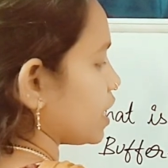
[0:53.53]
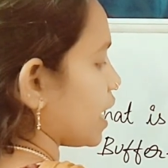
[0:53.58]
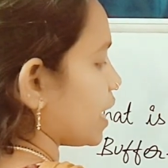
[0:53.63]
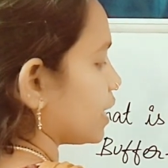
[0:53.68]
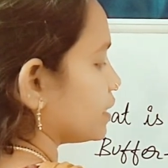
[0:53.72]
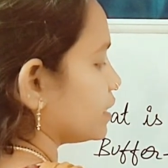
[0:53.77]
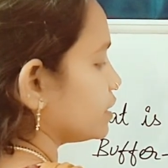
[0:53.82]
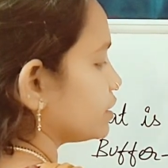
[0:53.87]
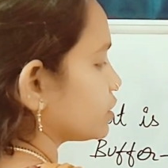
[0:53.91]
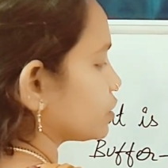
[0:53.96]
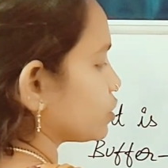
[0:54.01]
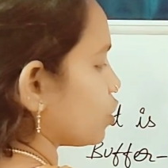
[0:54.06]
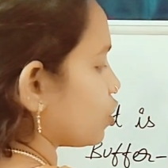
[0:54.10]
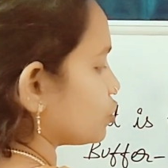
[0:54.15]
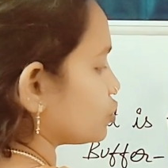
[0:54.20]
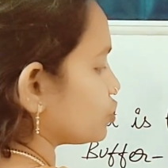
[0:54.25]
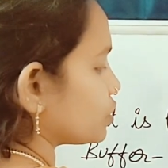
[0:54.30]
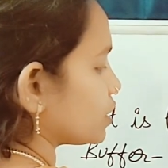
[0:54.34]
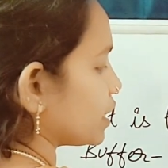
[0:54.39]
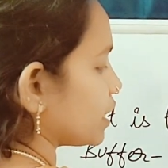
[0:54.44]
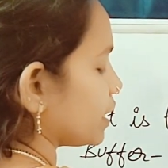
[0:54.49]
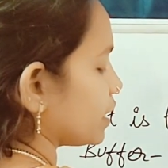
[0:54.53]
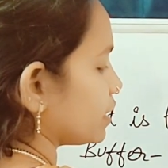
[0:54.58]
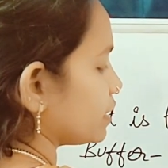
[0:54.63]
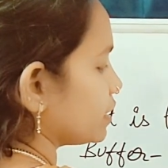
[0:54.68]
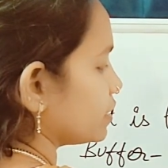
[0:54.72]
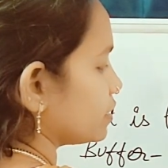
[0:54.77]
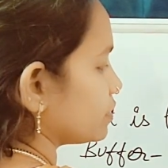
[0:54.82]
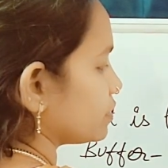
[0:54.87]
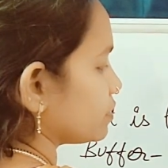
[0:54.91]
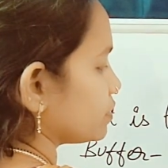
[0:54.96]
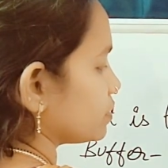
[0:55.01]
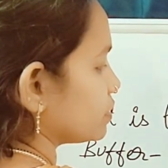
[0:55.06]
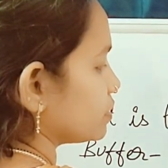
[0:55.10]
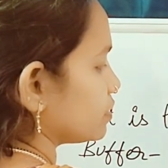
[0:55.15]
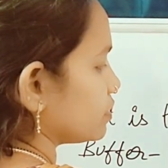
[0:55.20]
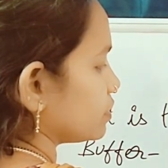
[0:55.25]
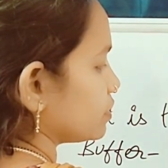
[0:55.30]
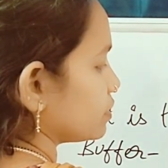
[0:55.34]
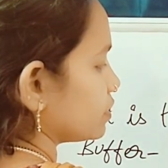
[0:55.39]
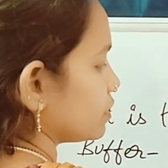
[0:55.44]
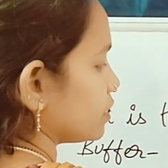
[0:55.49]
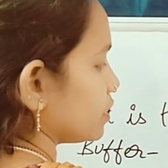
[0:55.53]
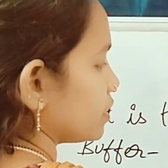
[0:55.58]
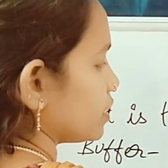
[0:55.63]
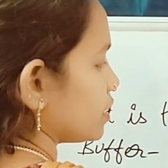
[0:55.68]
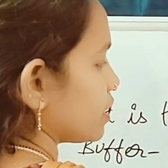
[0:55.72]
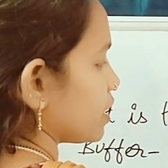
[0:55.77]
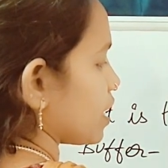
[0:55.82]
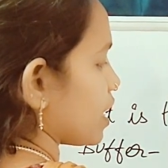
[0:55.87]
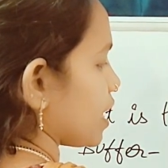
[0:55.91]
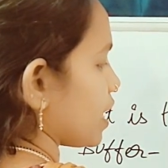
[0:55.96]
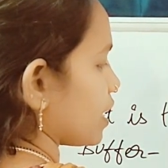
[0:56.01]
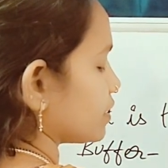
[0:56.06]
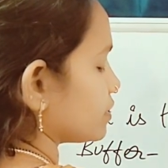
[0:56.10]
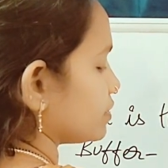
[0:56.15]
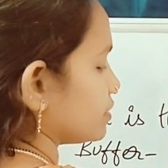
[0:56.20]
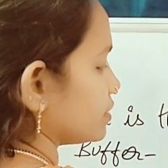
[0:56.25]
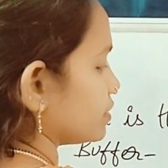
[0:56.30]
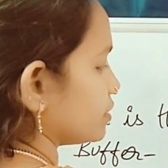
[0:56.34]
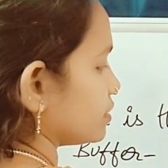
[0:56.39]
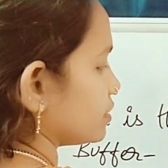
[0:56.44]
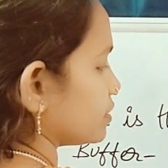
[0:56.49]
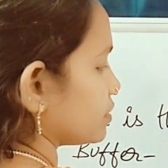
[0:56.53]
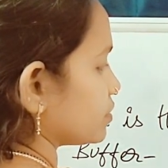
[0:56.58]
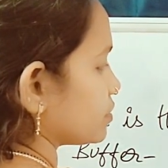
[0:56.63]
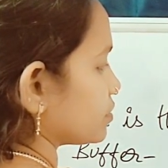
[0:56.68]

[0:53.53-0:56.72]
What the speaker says: and its conjugate acid.